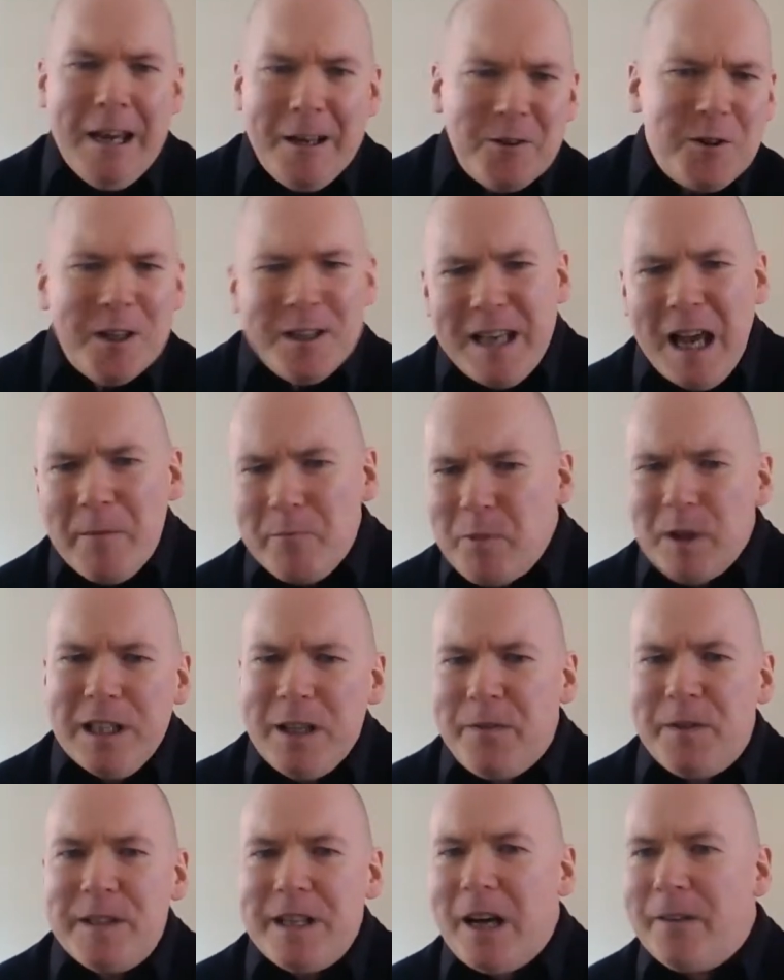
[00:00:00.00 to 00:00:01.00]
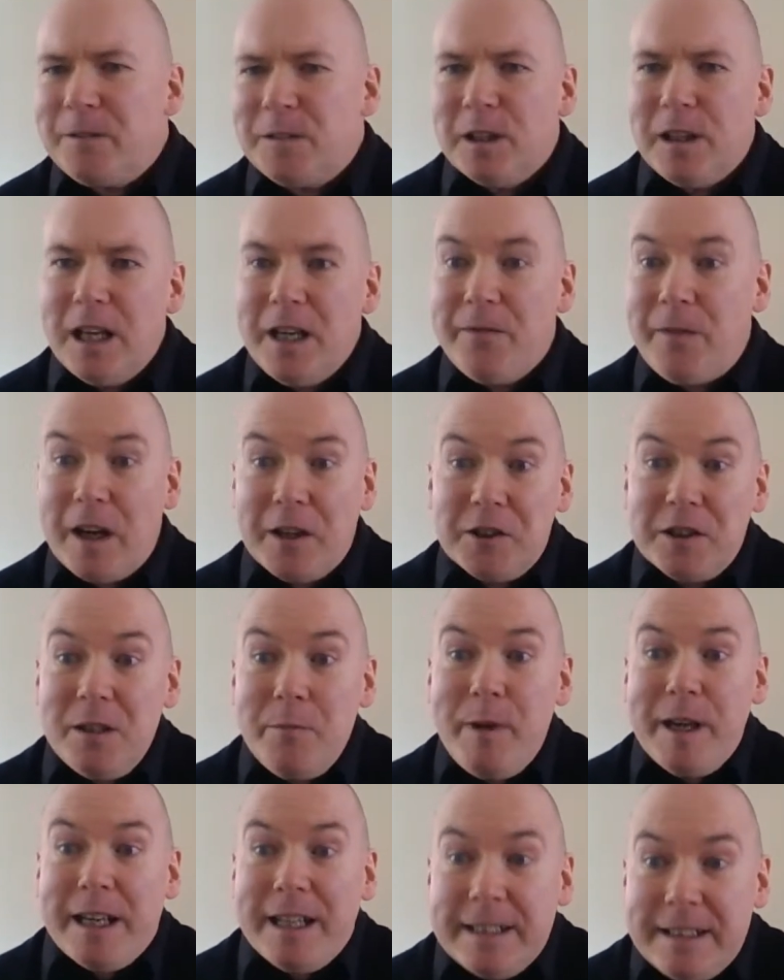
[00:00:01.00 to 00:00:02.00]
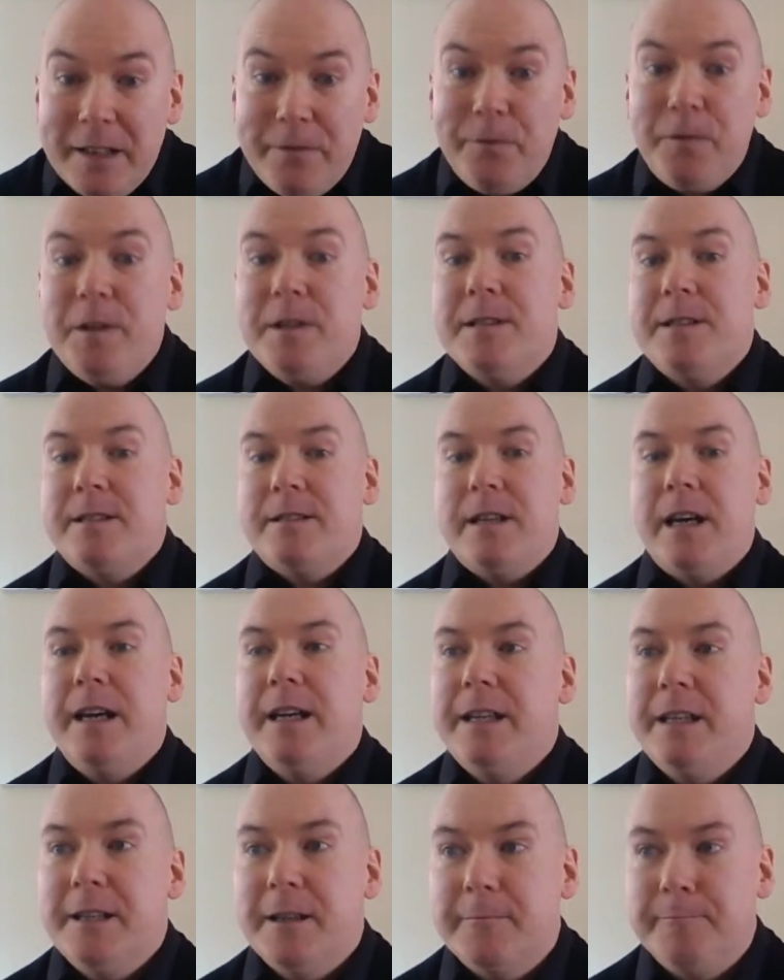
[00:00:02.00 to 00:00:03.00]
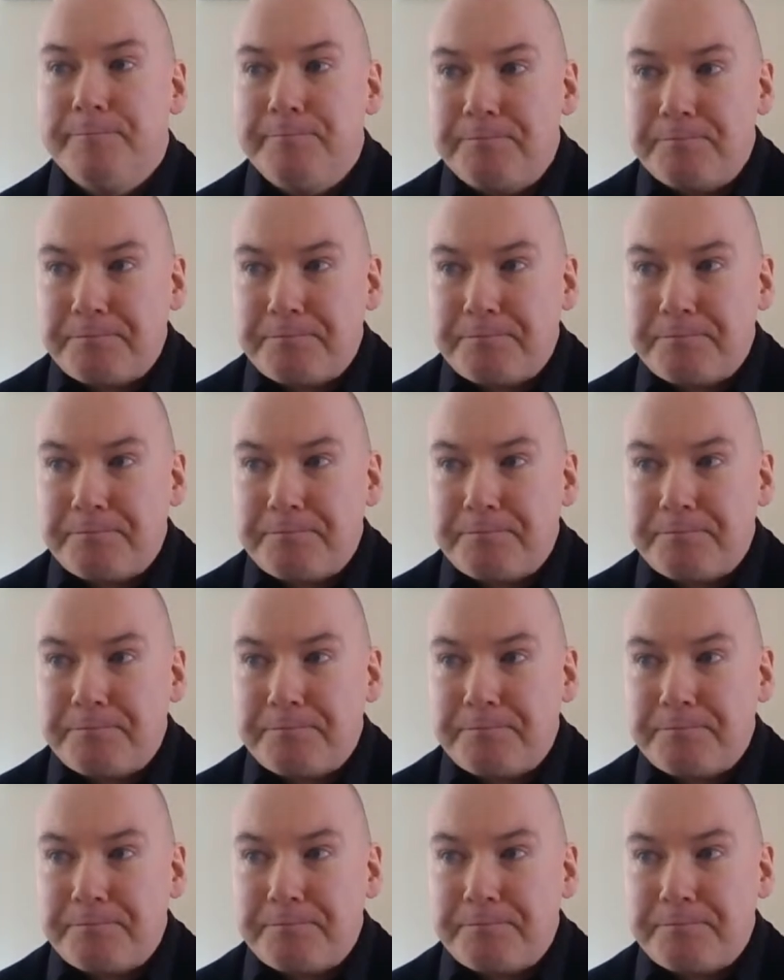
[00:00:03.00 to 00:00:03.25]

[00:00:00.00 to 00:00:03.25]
Does that belief in the afterlife actually make a difference here?